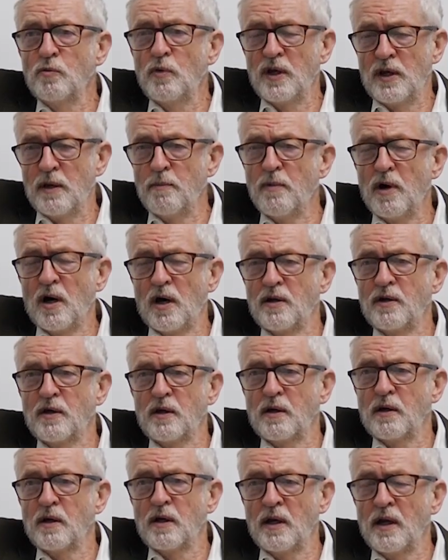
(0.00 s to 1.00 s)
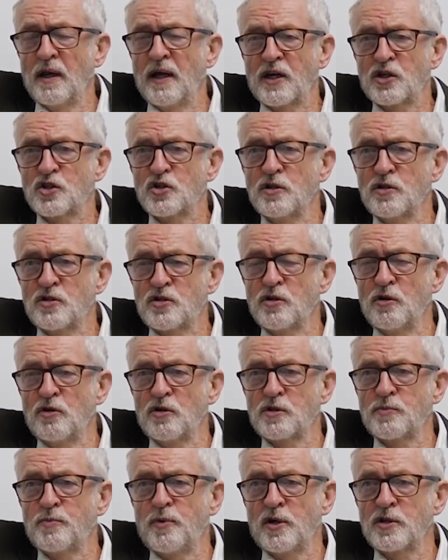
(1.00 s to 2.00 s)
We're demanding an election as soon
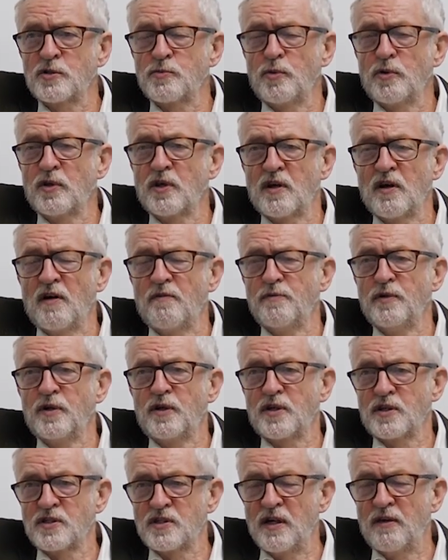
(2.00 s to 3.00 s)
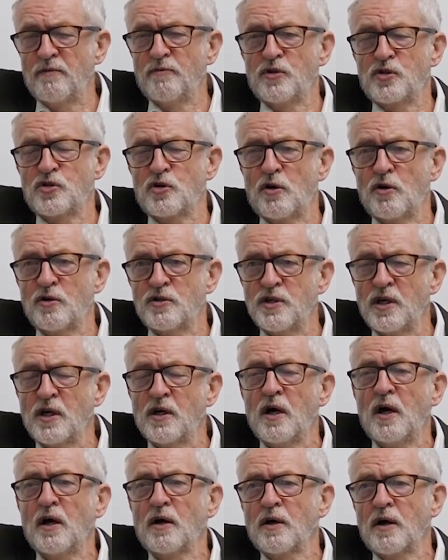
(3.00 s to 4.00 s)
as possible. The government doesn't have a majority,
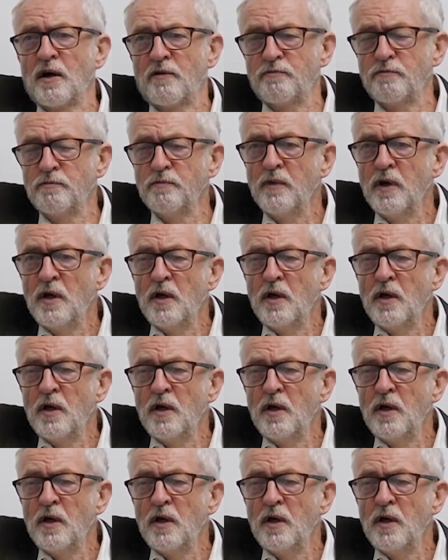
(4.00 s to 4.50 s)
can't govern.